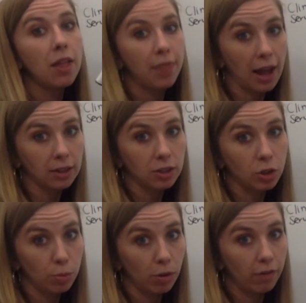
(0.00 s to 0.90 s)
that
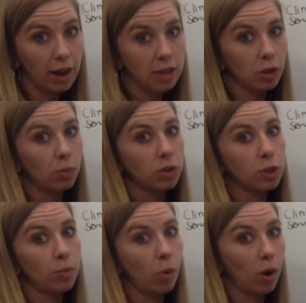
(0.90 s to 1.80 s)
supervisor will
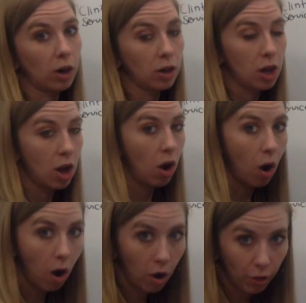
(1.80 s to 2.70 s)
support
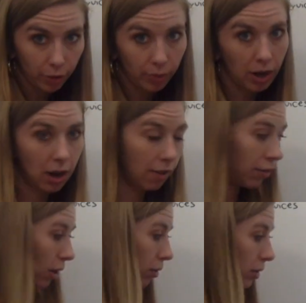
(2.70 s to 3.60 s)
all three of
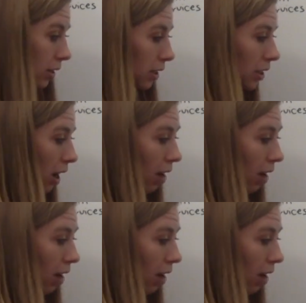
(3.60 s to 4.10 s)
those